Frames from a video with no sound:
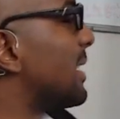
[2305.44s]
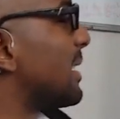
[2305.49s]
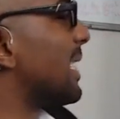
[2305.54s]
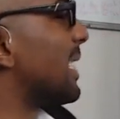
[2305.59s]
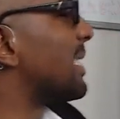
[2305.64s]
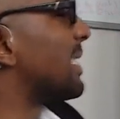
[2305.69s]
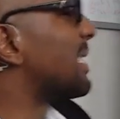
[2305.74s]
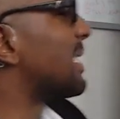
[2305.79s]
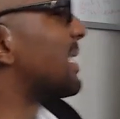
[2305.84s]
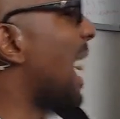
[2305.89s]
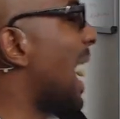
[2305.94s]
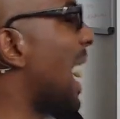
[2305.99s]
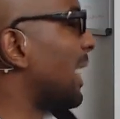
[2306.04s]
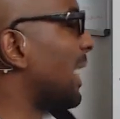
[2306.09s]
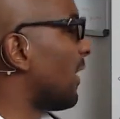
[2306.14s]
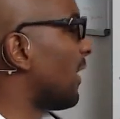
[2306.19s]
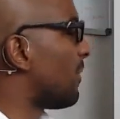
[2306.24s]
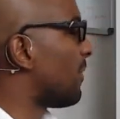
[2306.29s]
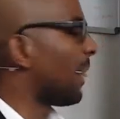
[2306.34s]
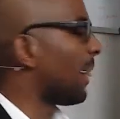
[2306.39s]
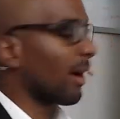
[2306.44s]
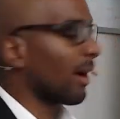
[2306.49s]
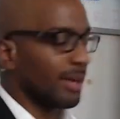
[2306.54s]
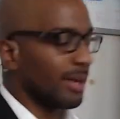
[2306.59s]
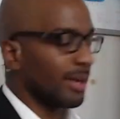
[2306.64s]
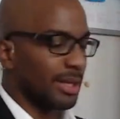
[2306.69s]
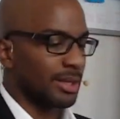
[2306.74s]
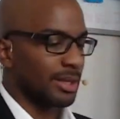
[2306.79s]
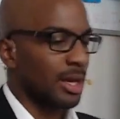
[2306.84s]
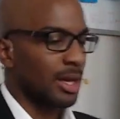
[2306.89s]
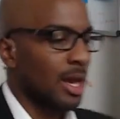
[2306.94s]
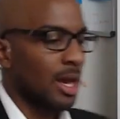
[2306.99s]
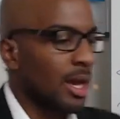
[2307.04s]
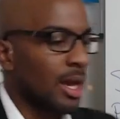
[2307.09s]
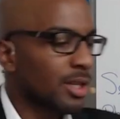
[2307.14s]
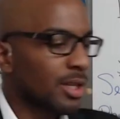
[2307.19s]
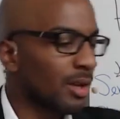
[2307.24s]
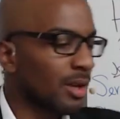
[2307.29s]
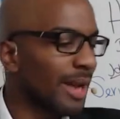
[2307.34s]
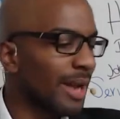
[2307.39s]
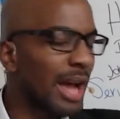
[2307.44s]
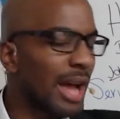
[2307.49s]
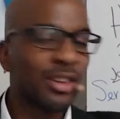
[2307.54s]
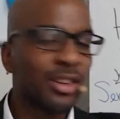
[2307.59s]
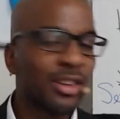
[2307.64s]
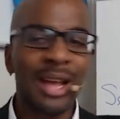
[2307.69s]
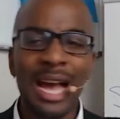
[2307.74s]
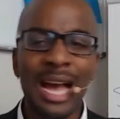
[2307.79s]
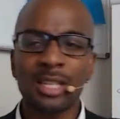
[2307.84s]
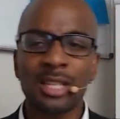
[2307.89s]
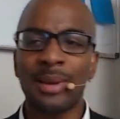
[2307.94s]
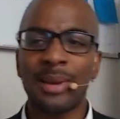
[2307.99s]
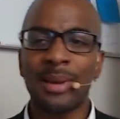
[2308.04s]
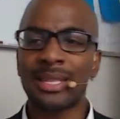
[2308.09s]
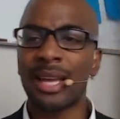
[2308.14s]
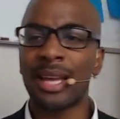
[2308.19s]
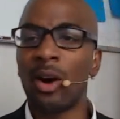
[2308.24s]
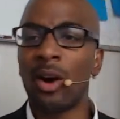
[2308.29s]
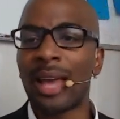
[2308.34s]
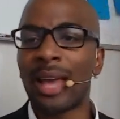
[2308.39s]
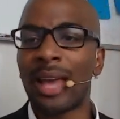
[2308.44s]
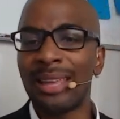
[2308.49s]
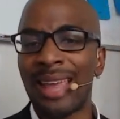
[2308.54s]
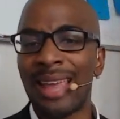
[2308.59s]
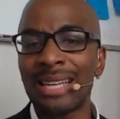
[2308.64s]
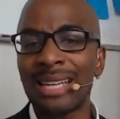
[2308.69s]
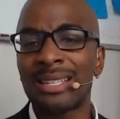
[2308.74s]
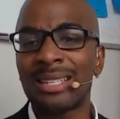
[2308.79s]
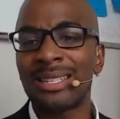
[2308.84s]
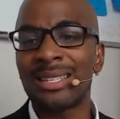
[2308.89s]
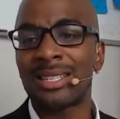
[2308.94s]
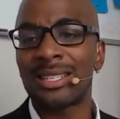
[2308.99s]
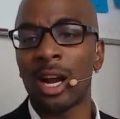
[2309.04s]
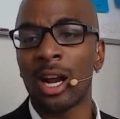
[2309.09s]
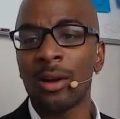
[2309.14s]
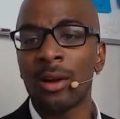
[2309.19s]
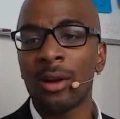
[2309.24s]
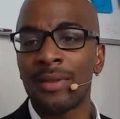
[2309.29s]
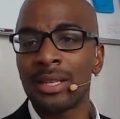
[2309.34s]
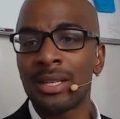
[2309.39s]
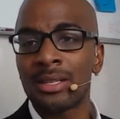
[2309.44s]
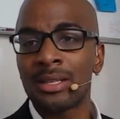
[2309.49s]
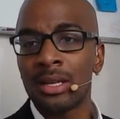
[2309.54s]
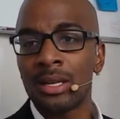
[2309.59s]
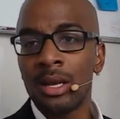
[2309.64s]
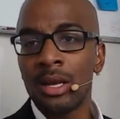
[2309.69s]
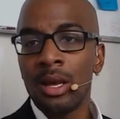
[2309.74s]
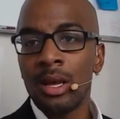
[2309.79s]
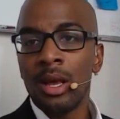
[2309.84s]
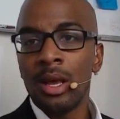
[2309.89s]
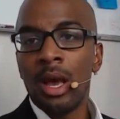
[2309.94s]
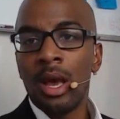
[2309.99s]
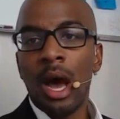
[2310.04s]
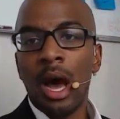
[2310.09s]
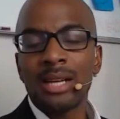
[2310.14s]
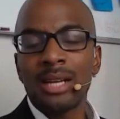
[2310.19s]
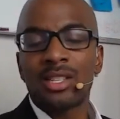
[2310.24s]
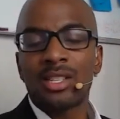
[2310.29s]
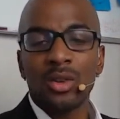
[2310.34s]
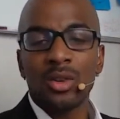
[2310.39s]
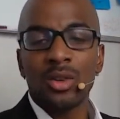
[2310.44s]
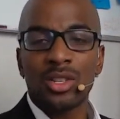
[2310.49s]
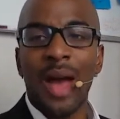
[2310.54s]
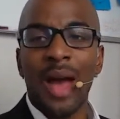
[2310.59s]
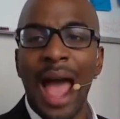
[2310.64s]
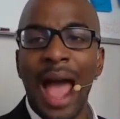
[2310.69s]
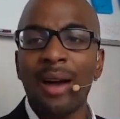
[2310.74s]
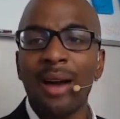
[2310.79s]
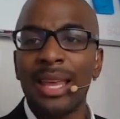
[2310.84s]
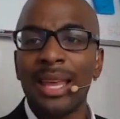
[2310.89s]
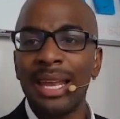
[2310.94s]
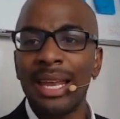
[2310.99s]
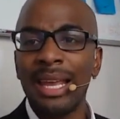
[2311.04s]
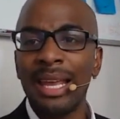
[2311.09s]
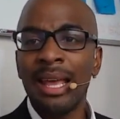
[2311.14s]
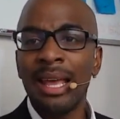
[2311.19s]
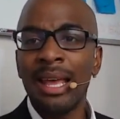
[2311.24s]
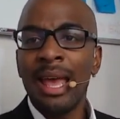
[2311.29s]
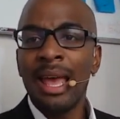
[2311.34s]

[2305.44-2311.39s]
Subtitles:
inside of marriages. So now you guys may say, okay, that's his service. So how can he